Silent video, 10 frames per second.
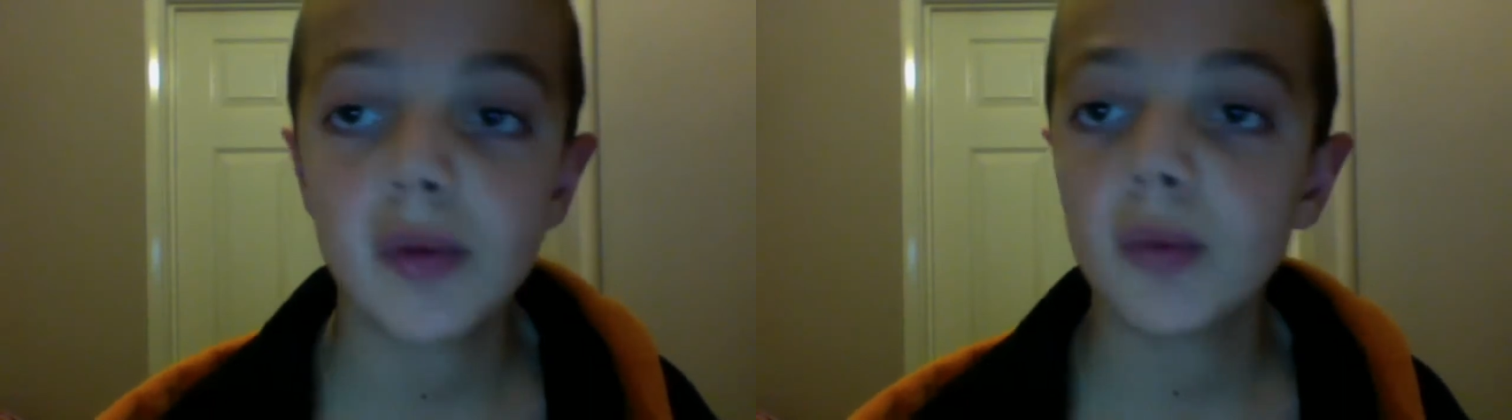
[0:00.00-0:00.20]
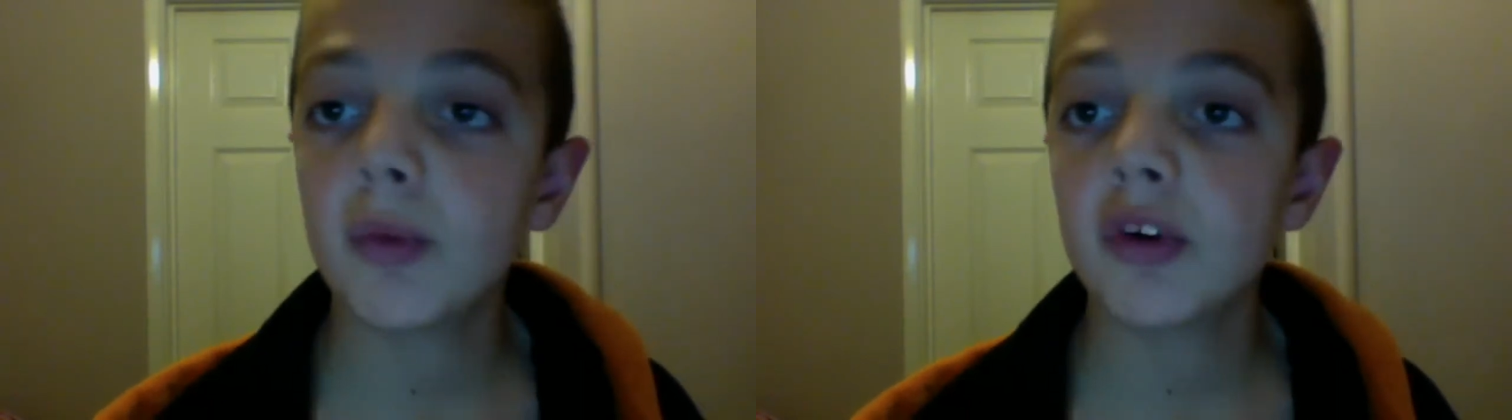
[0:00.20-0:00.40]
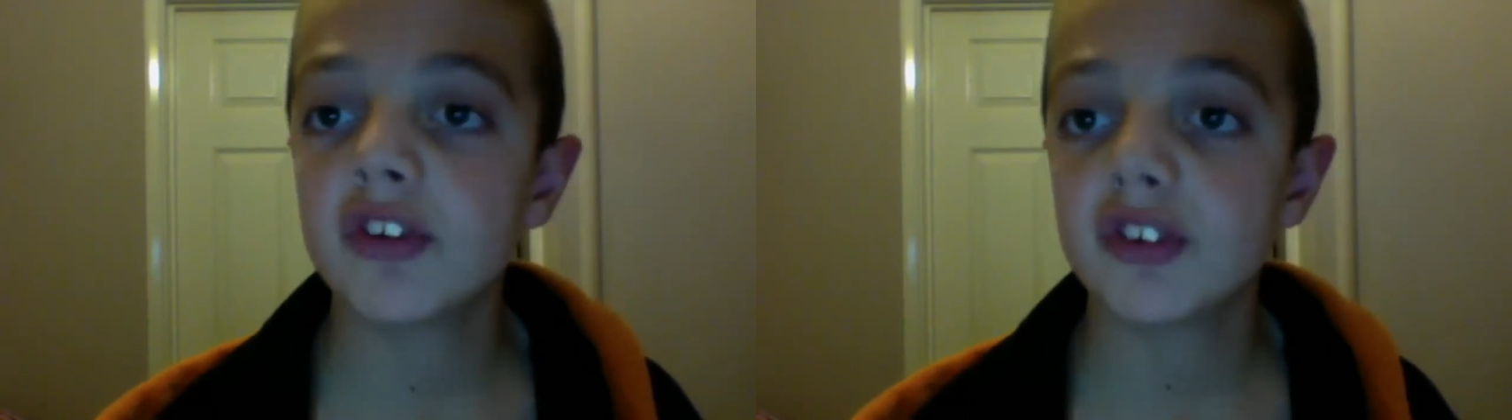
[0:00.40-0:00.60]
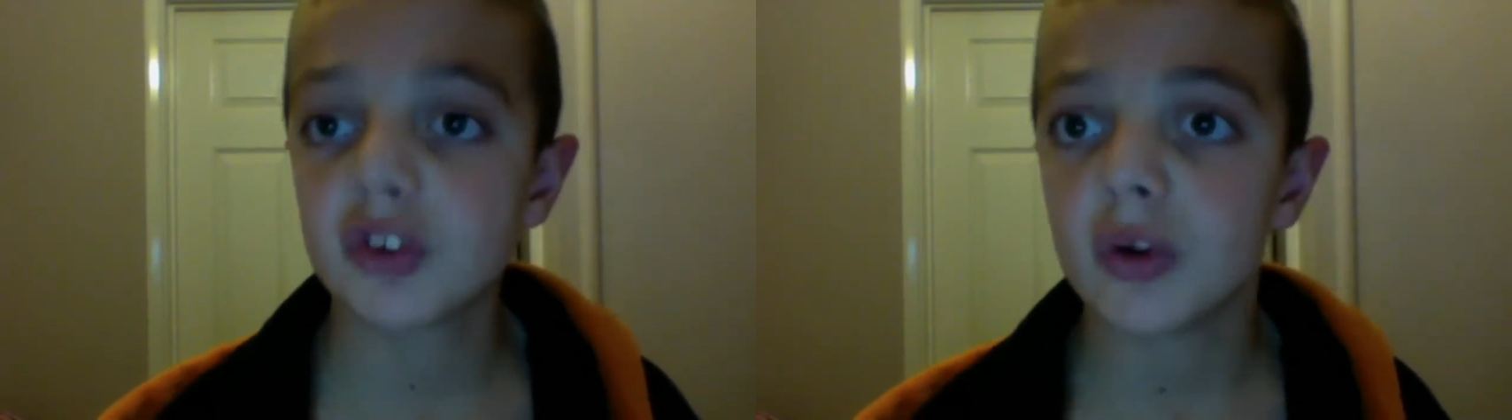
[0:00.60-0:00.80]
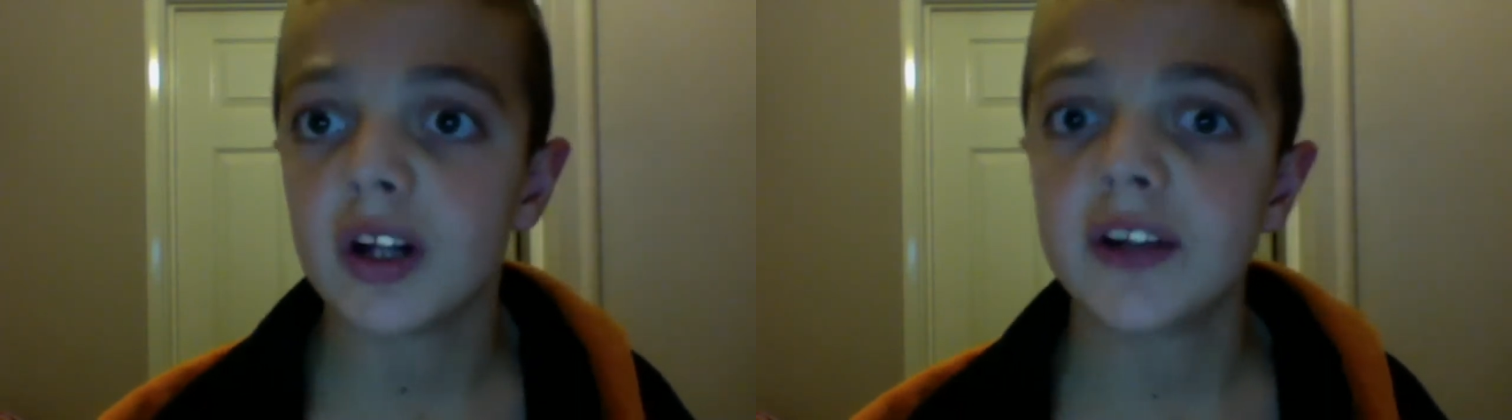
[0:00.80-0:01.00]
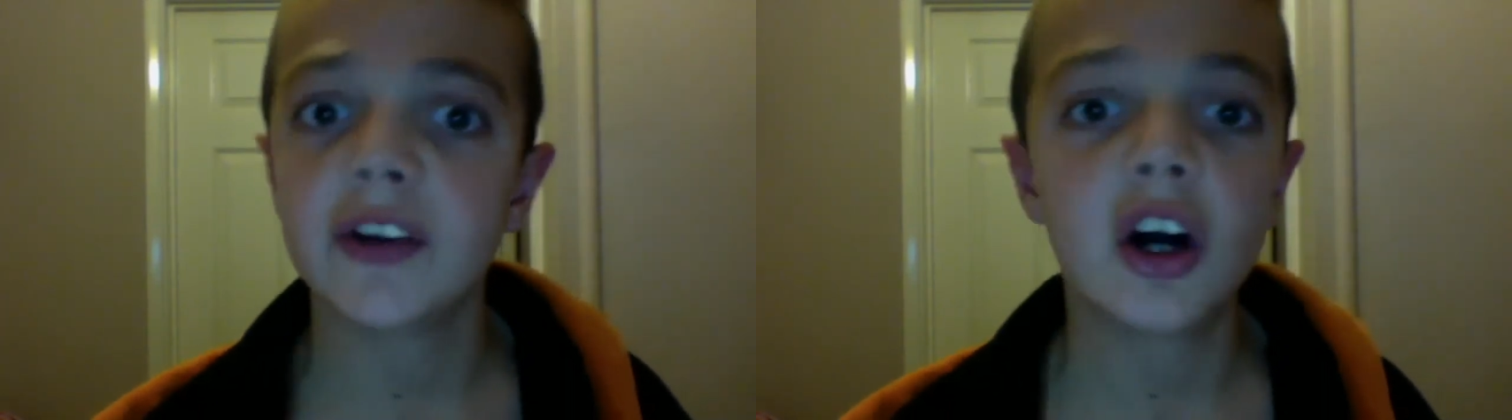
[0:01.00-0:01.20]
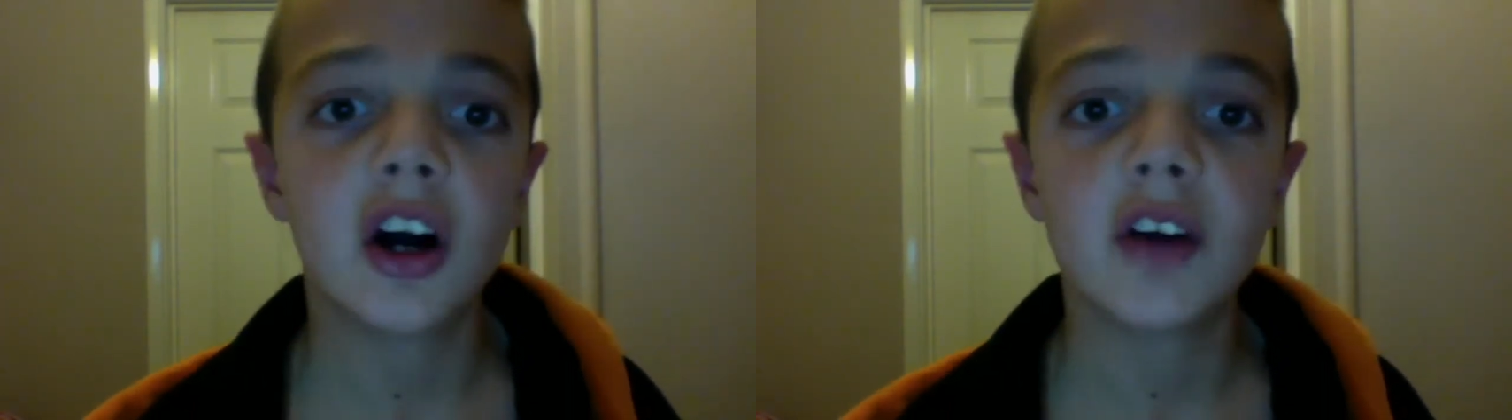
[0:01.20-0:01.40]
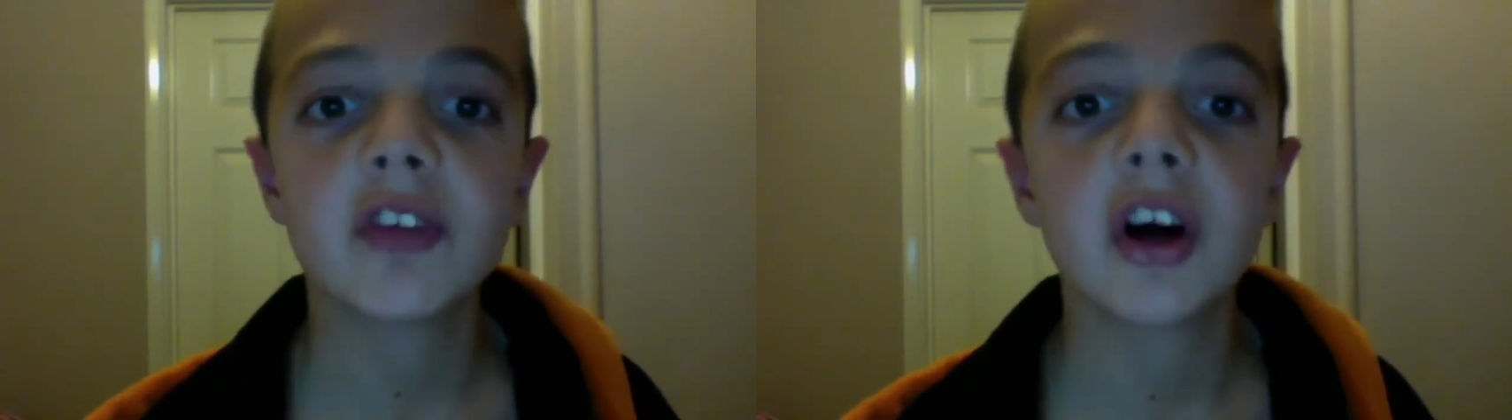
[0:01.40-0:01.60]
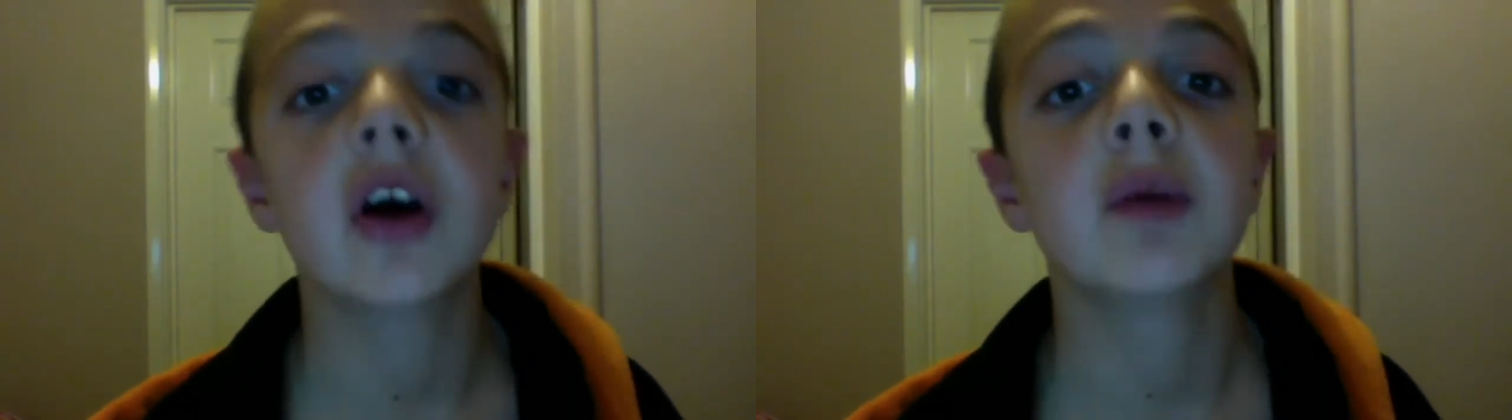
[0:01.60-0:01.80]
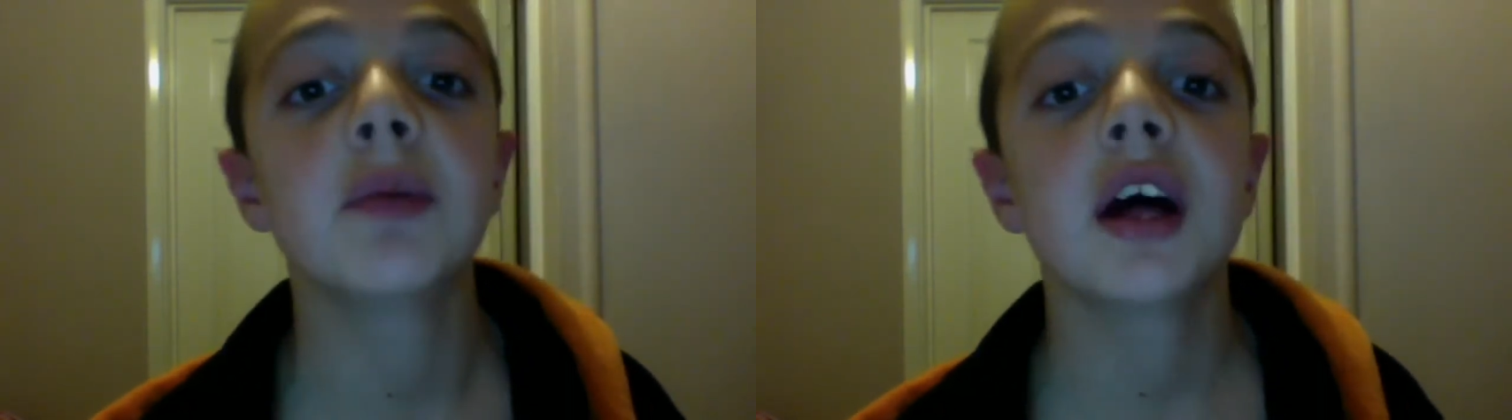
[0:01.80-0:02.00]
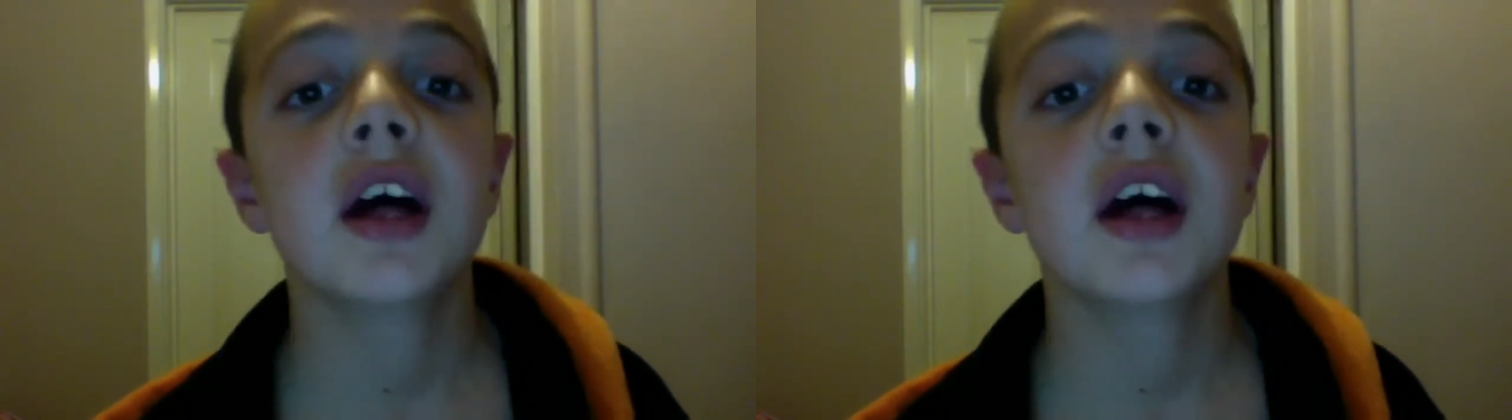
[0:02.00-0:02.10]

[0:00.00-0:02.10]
was the scoreline at half-time.